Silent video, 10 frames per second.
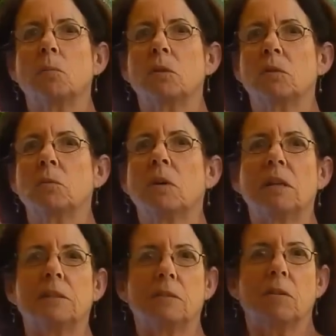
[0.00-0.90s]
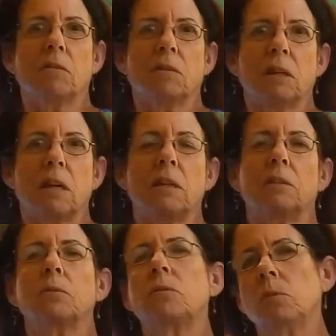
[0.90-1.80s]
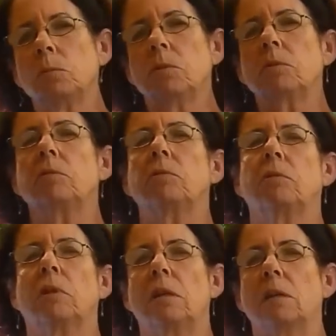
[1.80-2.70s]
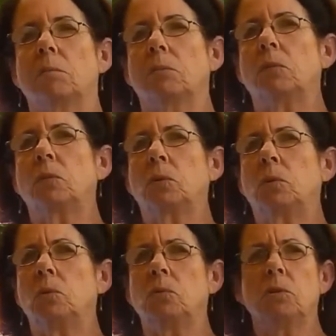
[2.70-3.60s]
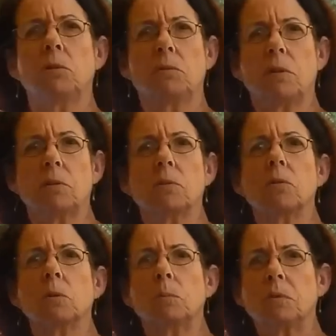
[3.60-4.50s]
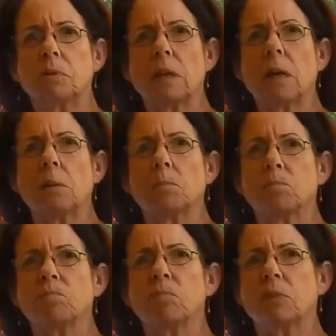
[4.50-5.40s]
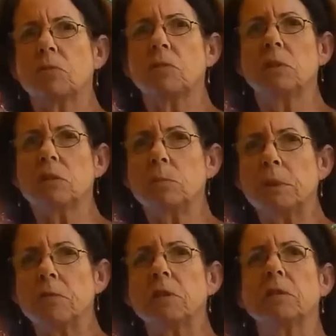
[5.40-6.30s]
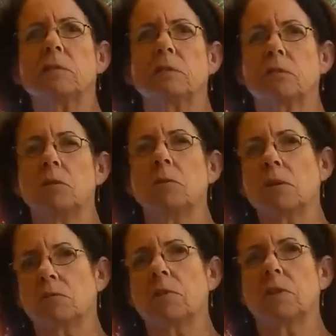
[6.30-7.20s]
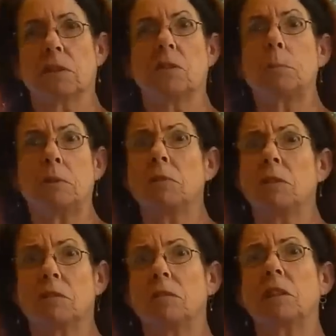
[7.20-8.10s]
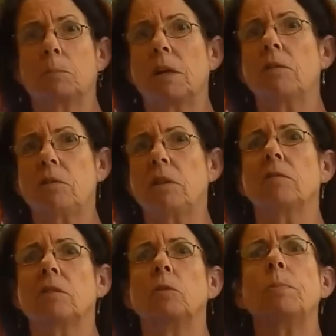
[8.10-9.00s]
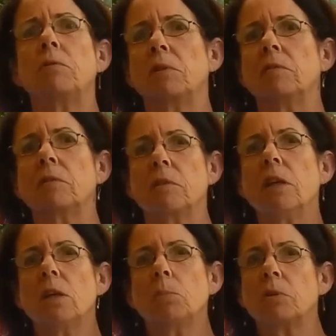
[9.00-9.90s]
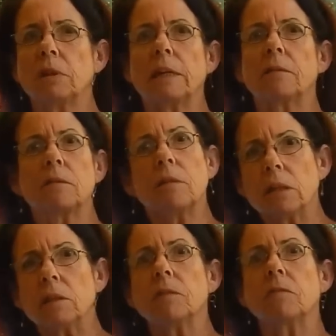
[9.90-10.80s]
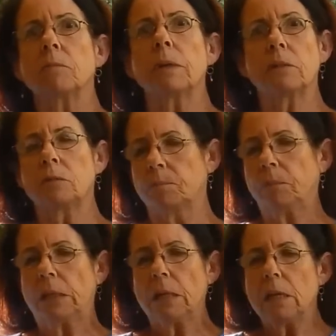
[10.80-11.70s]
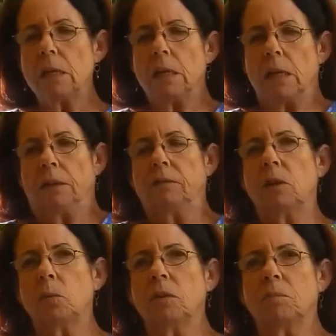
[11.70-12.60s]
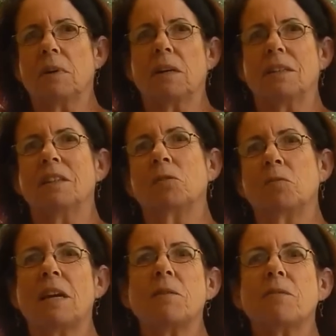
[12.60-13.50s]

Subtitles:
worldwide, online, through books, through UFO groups, through experiences who aren't really experiences, they're posing as experiences, putting out this negative information. So what my Grey